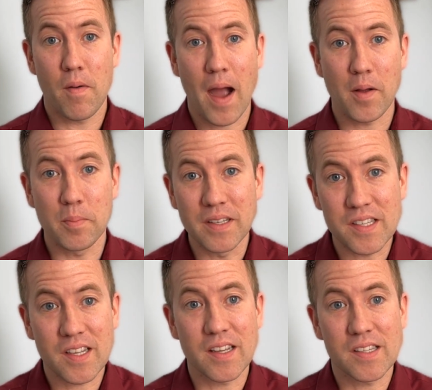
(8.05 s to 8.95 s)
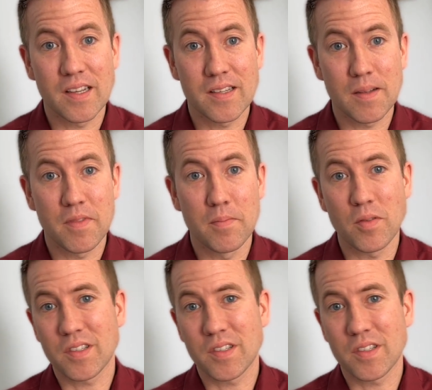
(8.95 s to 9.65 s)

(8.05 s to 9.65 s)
I'm going to be discussing some of the most